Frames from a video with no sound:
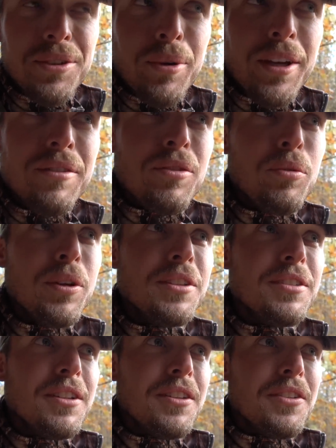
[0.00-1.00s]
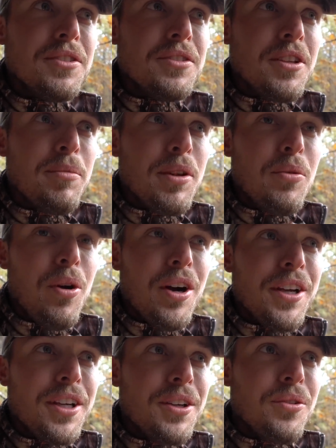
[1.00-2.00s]
here waiting for Winston. There's something
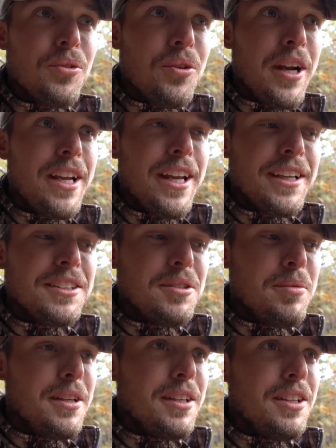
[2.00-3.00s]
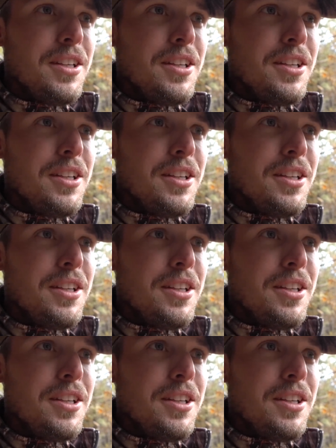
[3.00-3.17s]
walking right next to me.